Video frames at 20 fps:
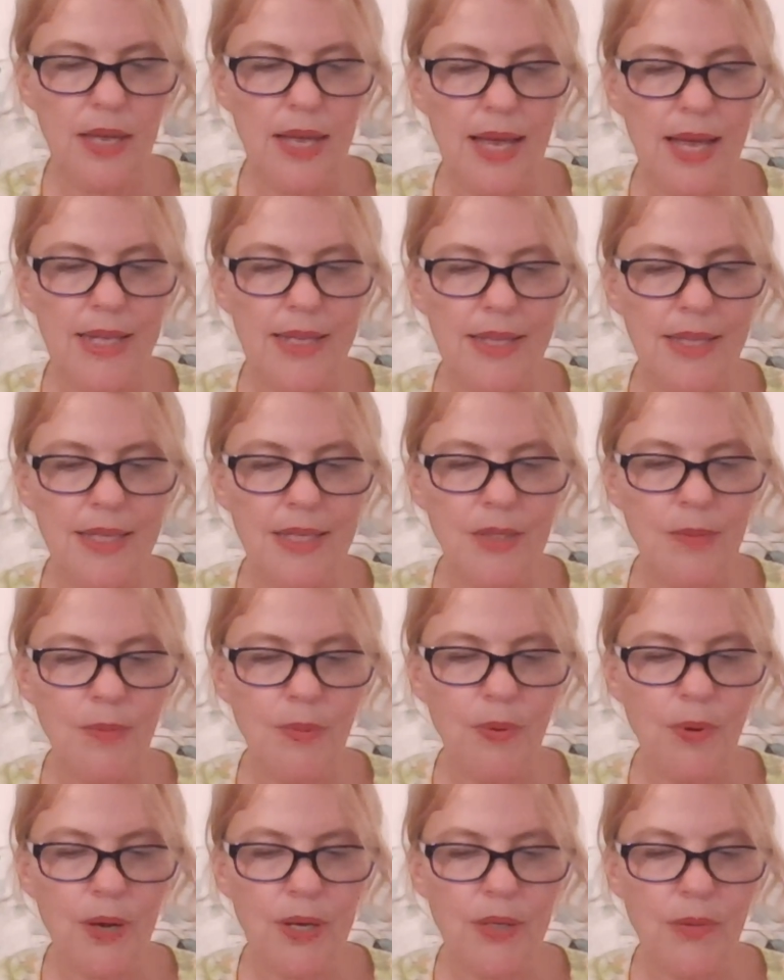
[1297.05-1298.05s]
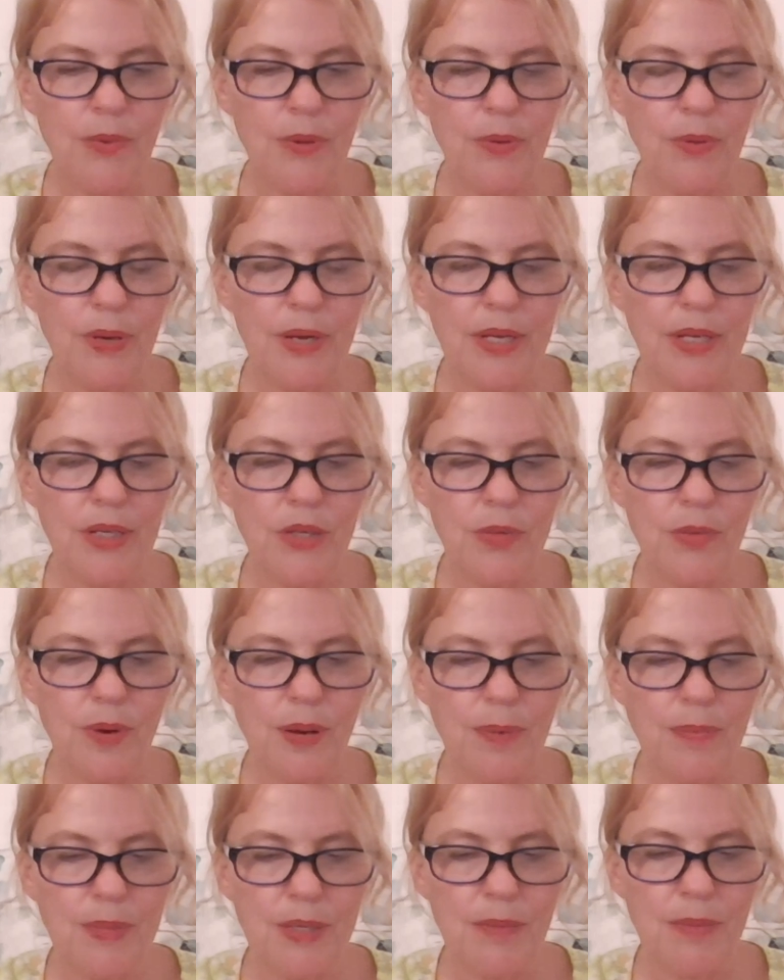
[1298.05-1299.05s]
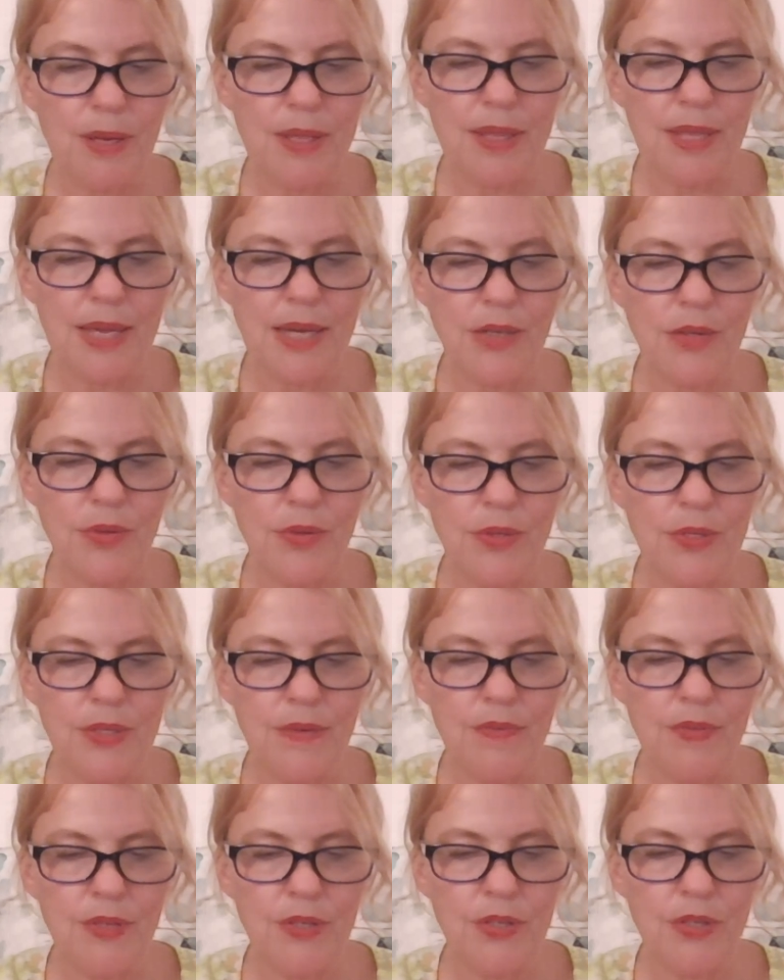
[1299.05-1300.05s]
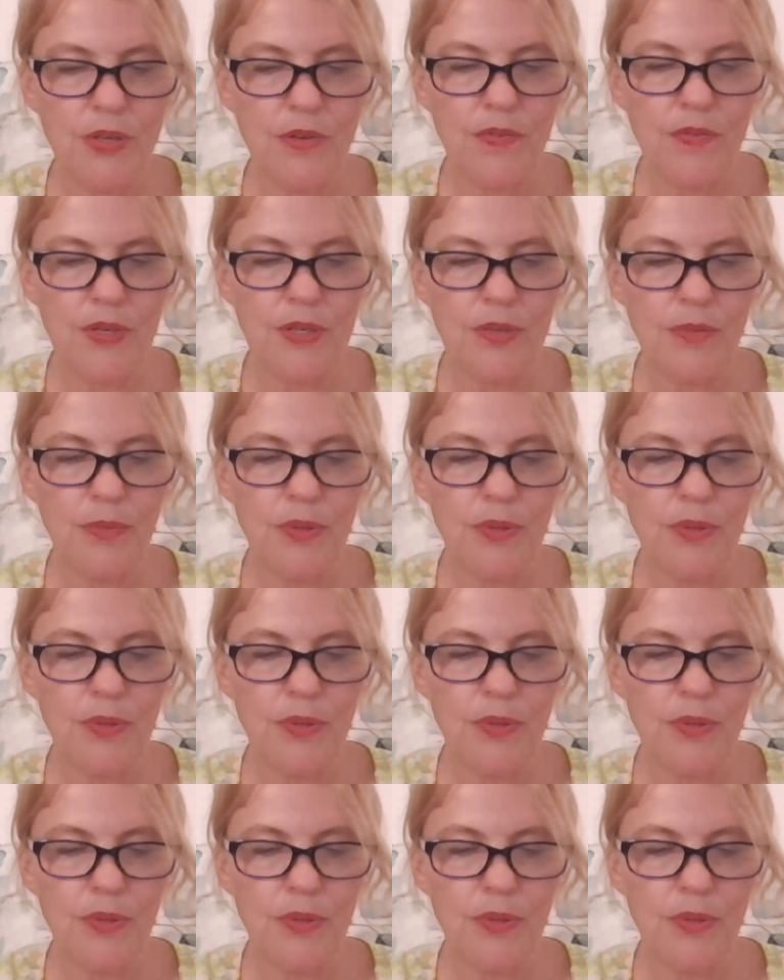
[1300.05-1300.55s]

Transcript: At this point we were interrupted by the entrance of the servant,